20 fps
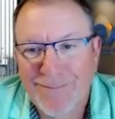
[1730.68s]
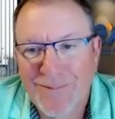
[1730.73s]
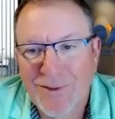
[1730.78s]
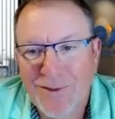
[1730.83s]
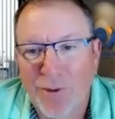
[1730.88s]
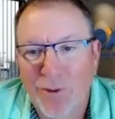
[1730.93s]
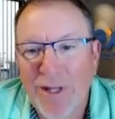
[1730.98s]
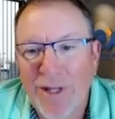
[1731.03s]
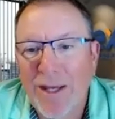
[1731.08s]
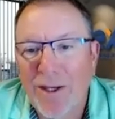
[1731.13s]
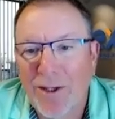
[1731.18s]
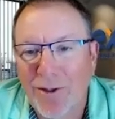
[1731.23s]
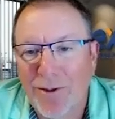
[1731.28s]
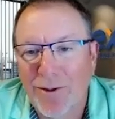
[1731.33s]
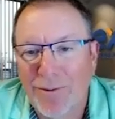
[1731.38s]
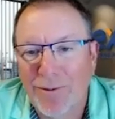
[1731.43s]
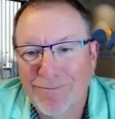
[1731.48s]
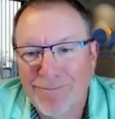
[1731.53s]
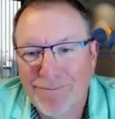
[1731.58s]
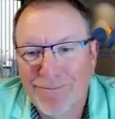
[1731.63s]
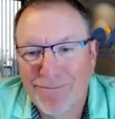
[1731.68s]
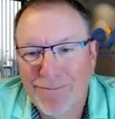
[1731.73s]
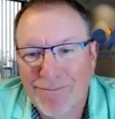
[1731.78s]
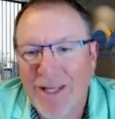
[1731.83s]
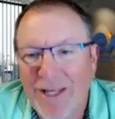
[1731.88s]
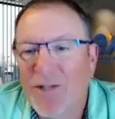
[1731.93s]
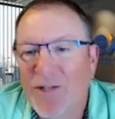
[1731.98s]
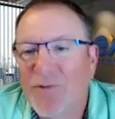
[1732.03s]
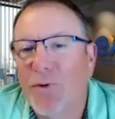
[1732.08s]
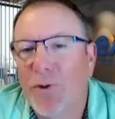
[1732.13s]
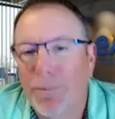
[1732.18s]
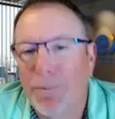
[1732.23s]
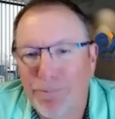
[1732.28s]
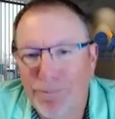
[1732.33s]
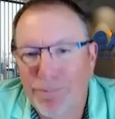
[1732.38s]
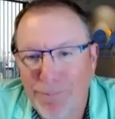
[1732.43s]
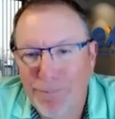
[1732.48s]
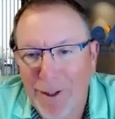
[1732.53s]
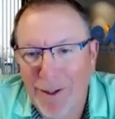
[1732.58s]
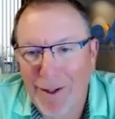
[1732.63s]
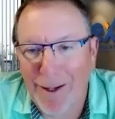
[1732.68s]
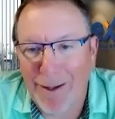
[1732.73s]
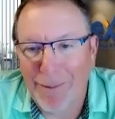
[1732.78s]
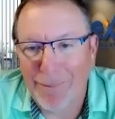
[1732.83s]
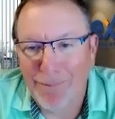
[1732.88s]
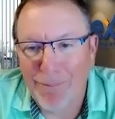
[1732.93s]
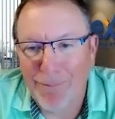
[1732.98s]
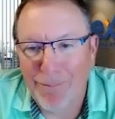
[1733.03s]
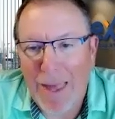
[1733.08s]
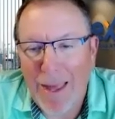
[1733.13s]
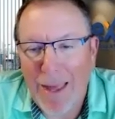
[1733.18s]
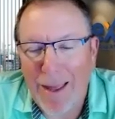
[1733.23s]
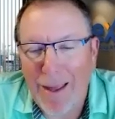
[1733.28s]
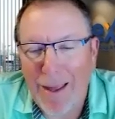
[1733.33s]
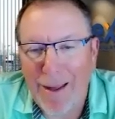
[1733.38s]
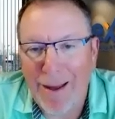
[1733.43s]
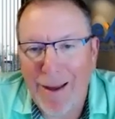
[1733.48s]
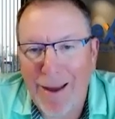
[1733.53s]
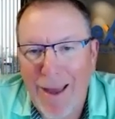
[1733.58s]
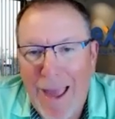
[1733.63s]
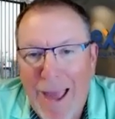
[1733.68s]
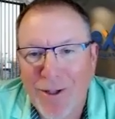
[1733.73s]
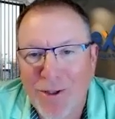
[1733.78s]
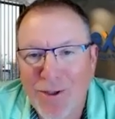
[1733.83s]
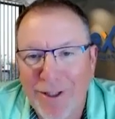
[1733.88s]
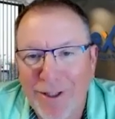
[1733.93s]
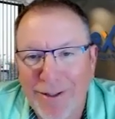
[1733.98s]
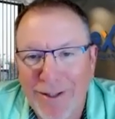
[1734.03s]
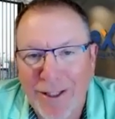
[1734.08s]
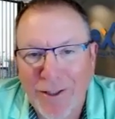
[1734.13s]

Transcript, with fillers: So thank you. Thanks for, Ashley,